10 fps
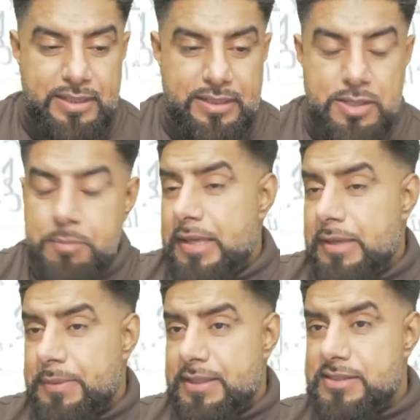so
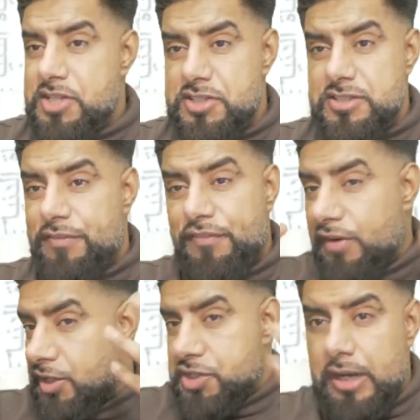maybe it's just a
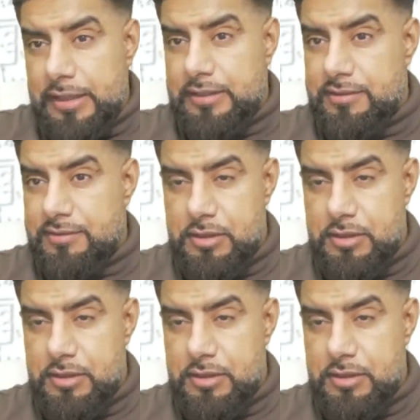fresh eyes,